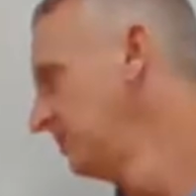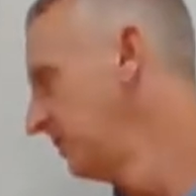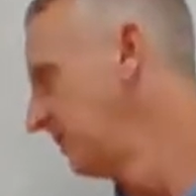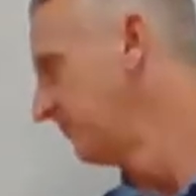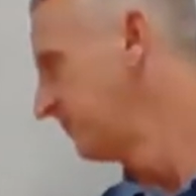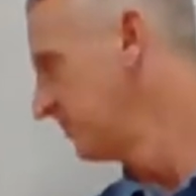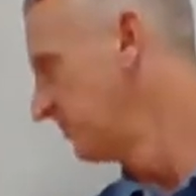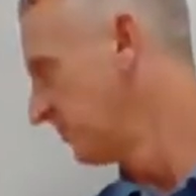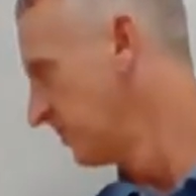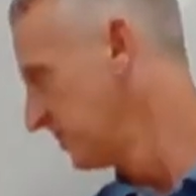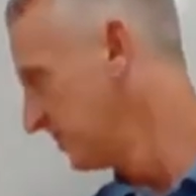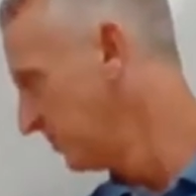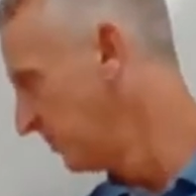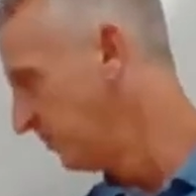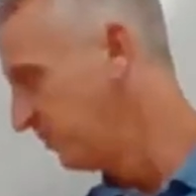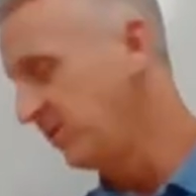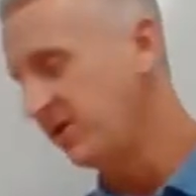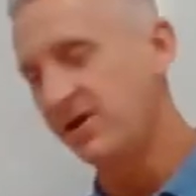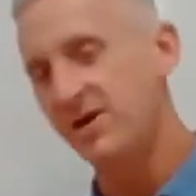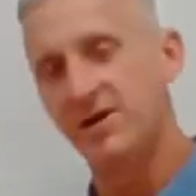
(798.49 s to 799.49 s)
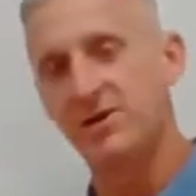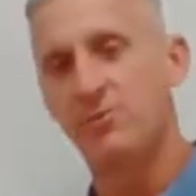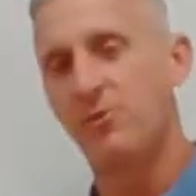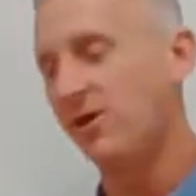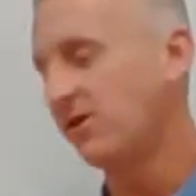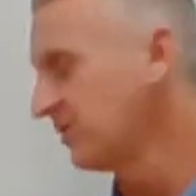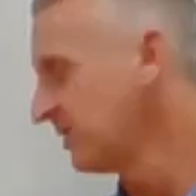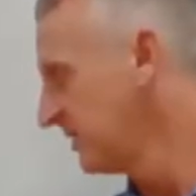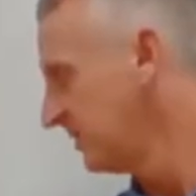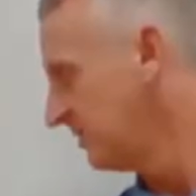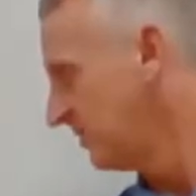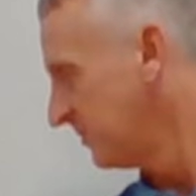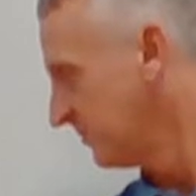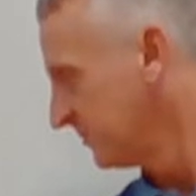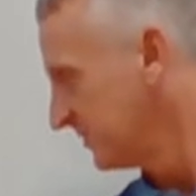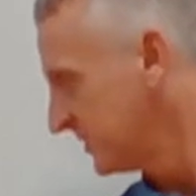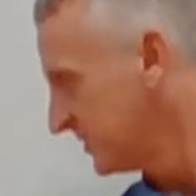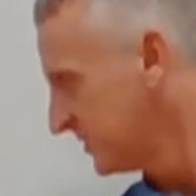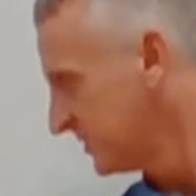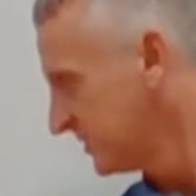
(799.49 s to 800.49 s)
If you were a little bug walking along
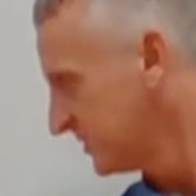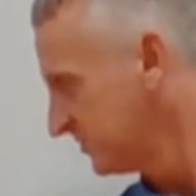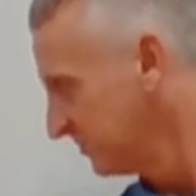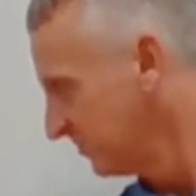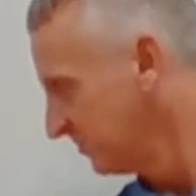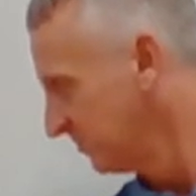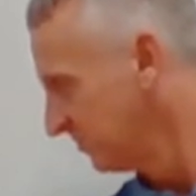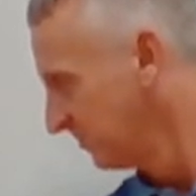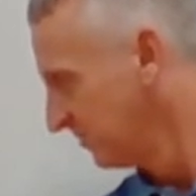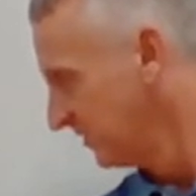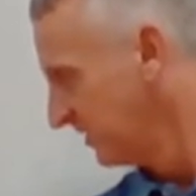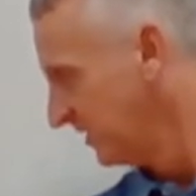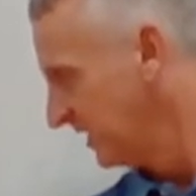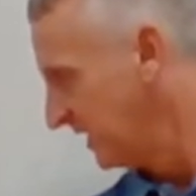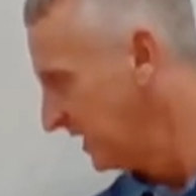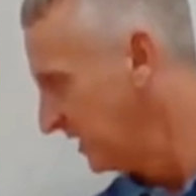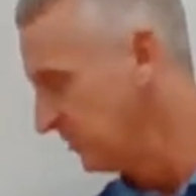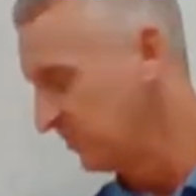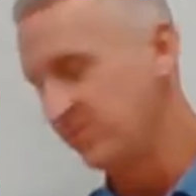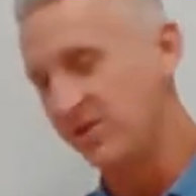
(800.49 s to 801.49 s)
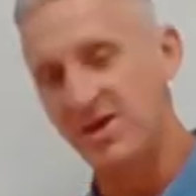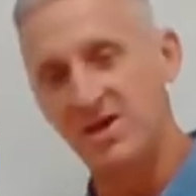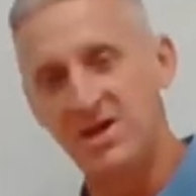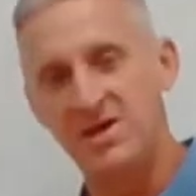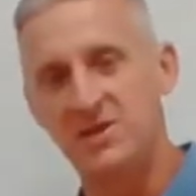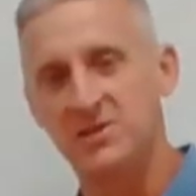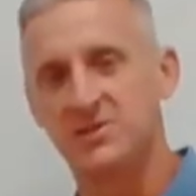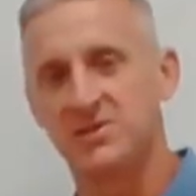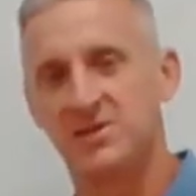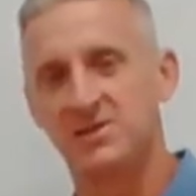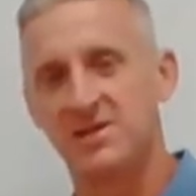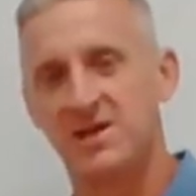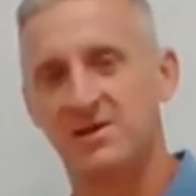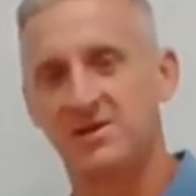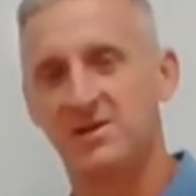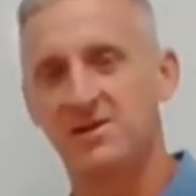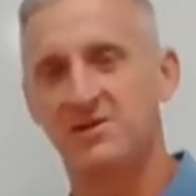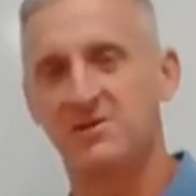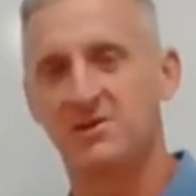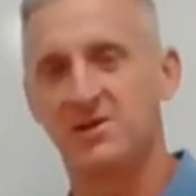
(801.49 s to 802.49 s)
this, it would be easy down
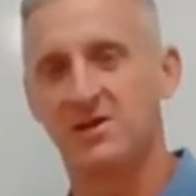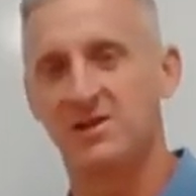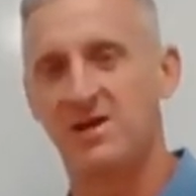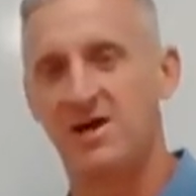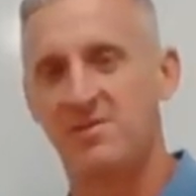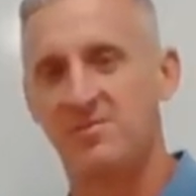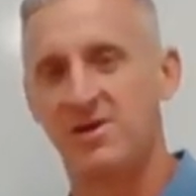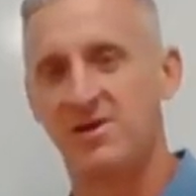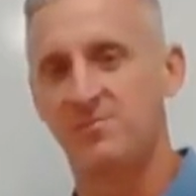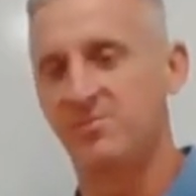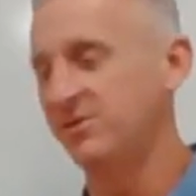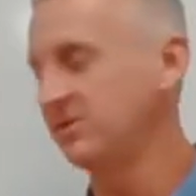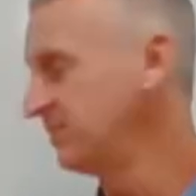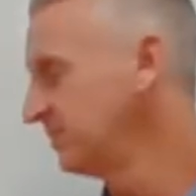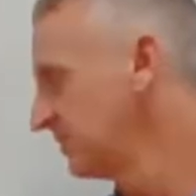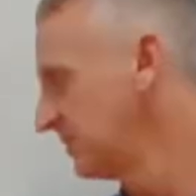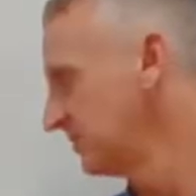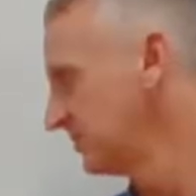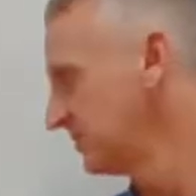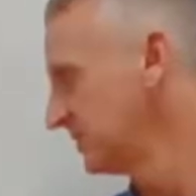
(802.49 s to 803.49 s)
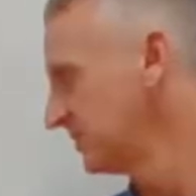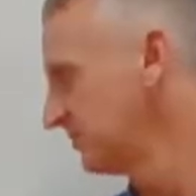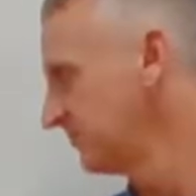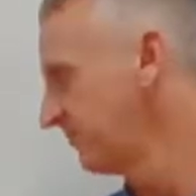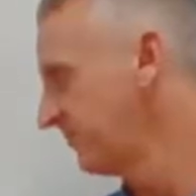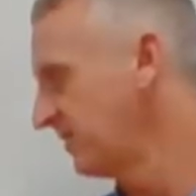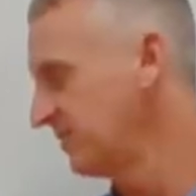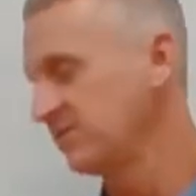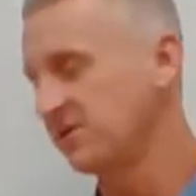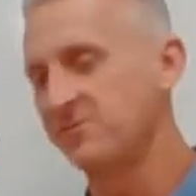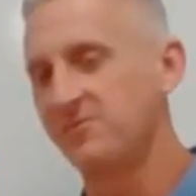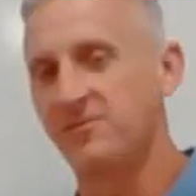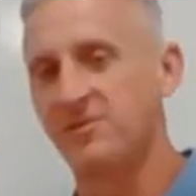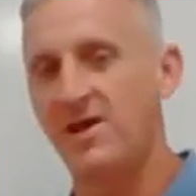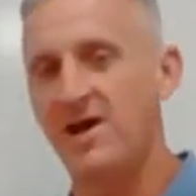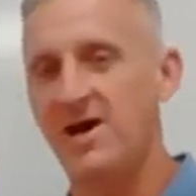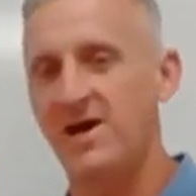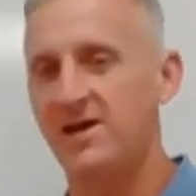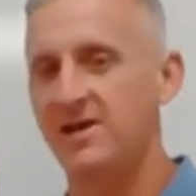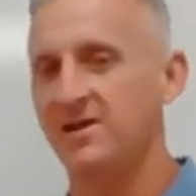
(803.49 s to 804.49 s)
here to climb up it because it's fairly
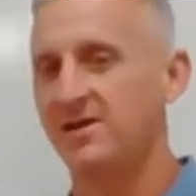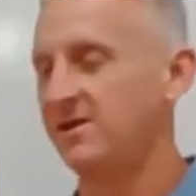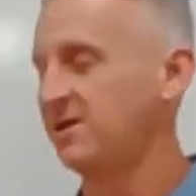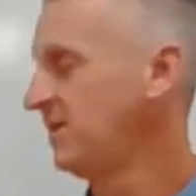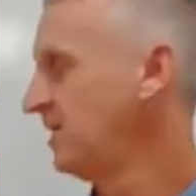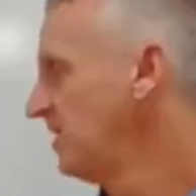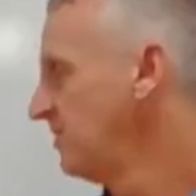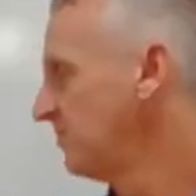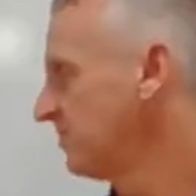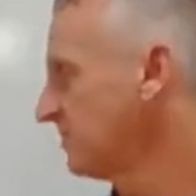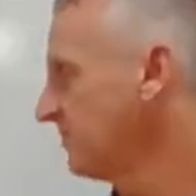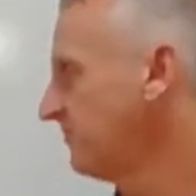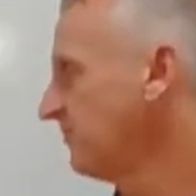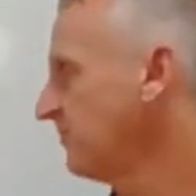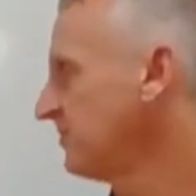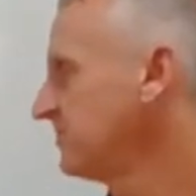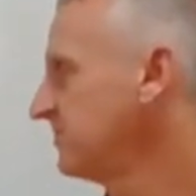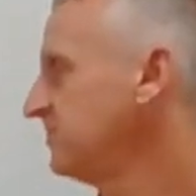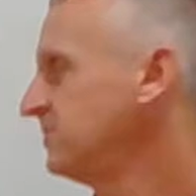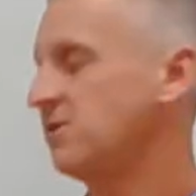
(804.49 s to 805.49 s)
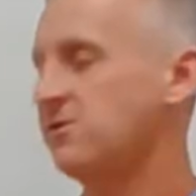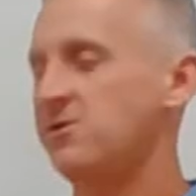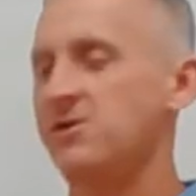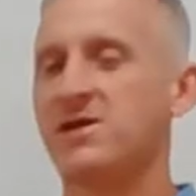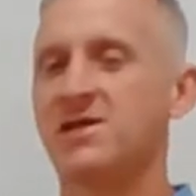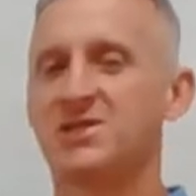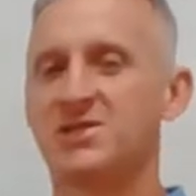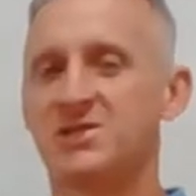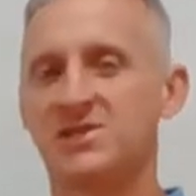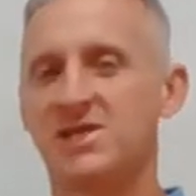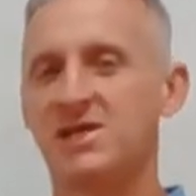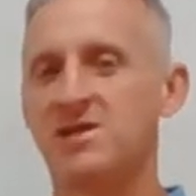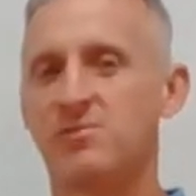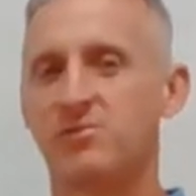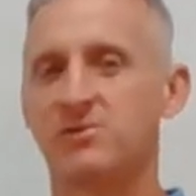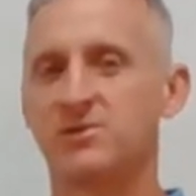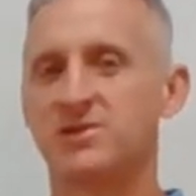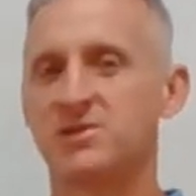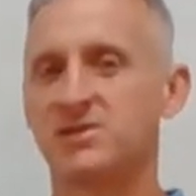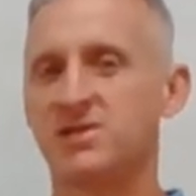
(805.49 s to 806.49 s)
flat. But the farther you go, it gets
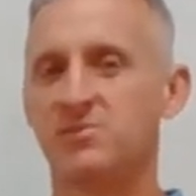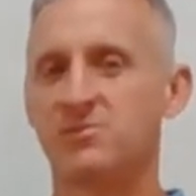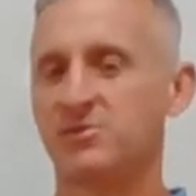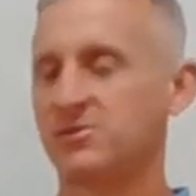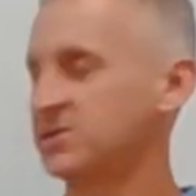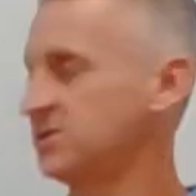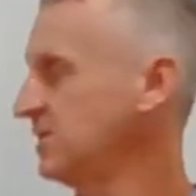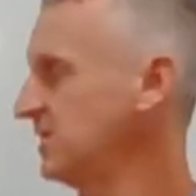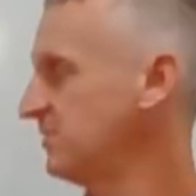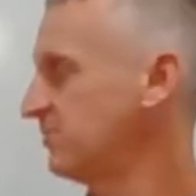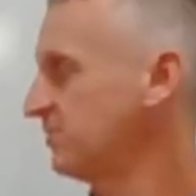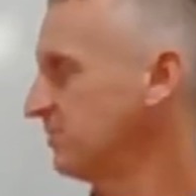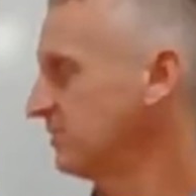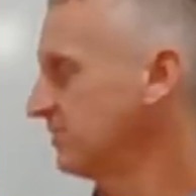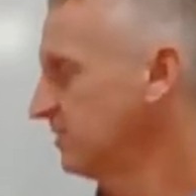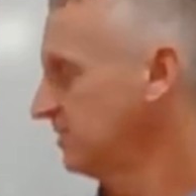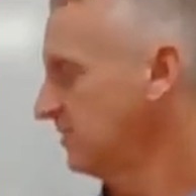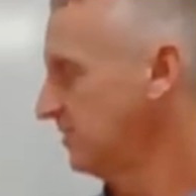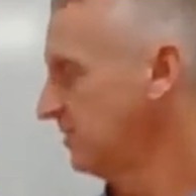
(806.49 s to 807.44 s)
steeper and steeper and steeper.